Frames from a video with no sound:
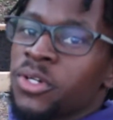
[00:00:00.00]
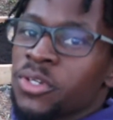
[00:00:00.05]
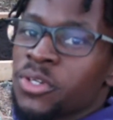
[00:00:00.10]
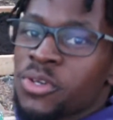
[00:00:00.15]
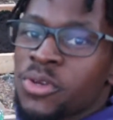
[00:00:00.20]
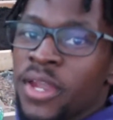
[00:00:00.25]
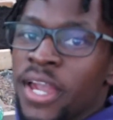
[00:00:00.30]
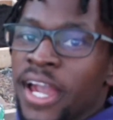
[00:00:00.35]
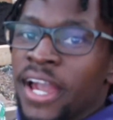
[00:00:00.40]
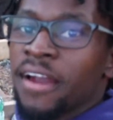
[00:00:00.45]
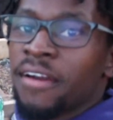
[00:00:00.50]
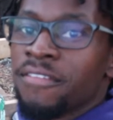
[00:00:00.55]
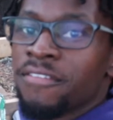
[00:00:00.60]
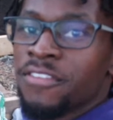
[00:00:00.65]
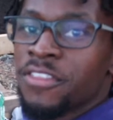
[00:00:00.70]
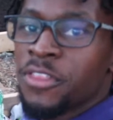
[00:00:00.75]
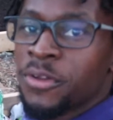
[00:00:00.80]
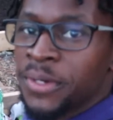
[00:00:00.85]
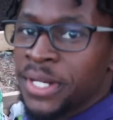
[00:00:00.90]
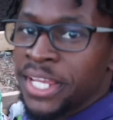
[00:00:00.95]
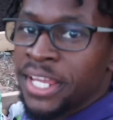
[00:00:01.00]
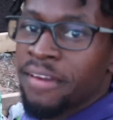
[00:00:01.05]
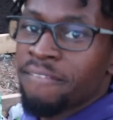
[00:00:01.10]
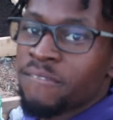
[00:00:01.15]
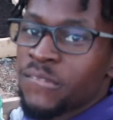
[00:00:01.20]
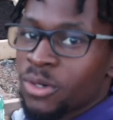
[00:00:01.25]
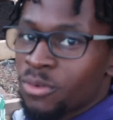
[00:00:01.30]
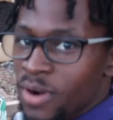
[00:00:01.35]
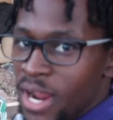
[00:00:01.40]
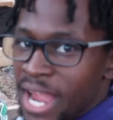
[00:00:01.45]
You have 3
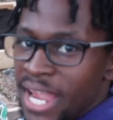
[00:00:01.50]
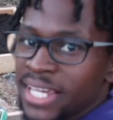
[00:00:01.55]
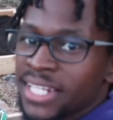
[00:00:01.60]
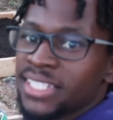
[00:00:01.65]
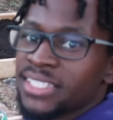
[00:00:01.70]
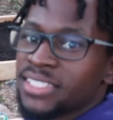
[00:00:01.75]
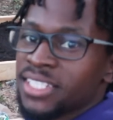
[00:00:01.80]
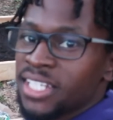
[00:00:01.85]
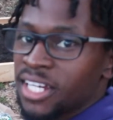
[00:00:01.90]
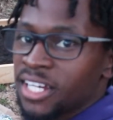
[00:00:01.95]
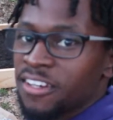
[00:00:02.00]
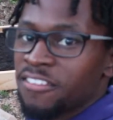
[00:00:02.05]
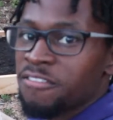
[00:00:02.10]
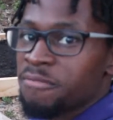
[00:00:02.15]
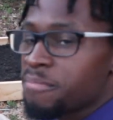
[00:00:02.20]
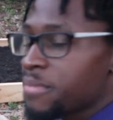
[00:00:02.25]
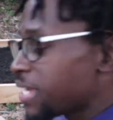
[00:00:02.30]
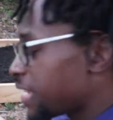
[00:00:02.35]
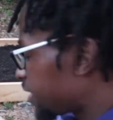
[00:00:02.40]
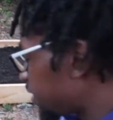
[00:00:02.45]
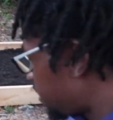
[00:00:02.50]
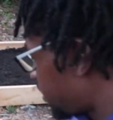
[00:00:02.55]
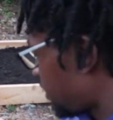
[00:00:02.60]
varieties of mint.